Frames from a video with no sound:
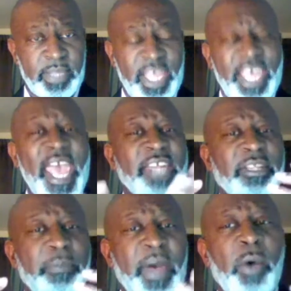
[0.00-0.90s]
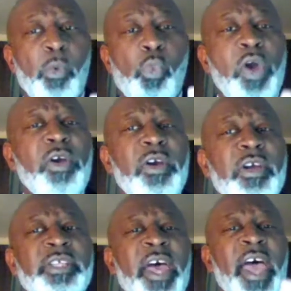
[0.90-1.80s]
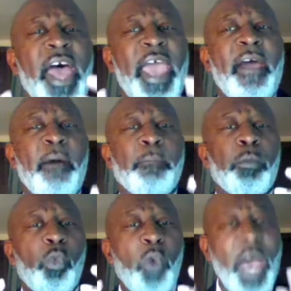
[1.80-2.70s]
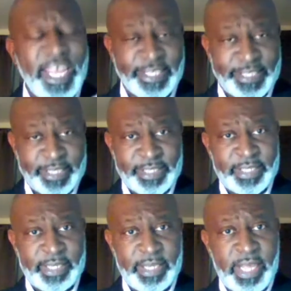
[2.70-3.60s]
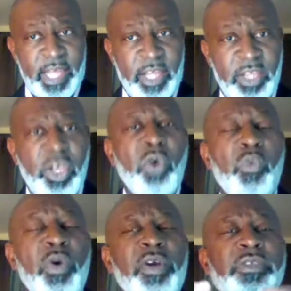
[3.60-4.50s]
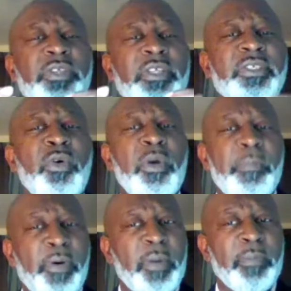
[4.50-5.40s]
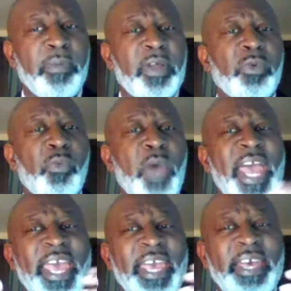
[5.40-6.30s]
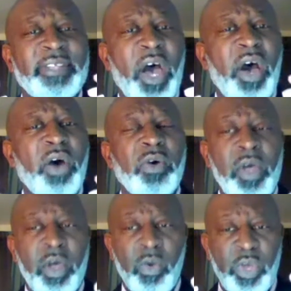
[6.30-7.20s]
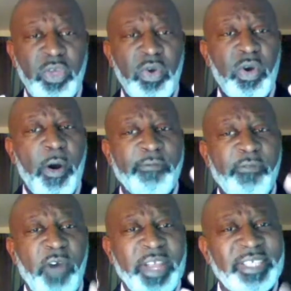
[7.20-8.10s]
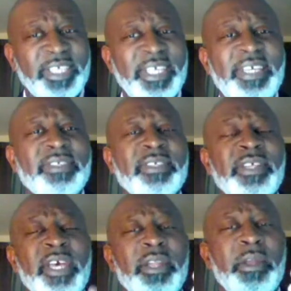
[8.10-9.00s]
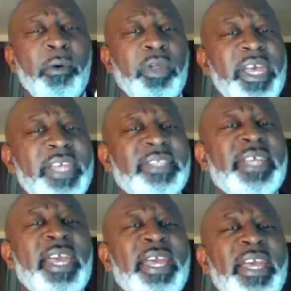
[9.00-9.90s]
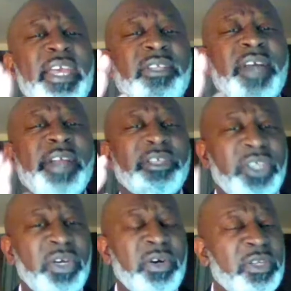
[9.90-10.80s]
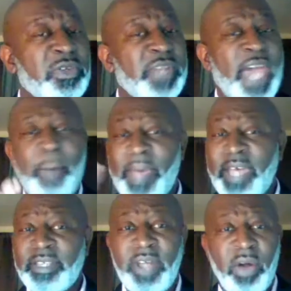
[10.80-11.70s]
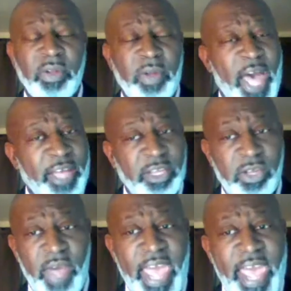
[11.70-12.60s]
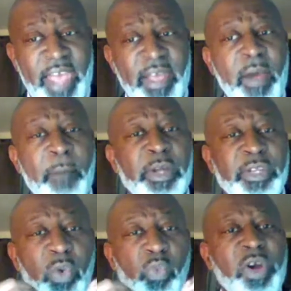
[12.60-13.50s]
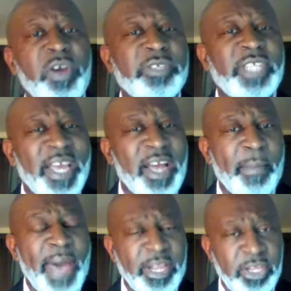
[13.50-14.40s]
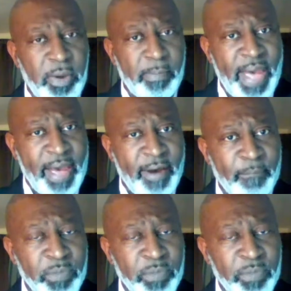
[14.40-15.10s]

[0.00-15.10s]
It has the power. Words have weight. Your words are so important, brother. Whereas on when you go in front of Jesus, the it say he's gonna judge you not based on how you act, but the words that come out of your mouth.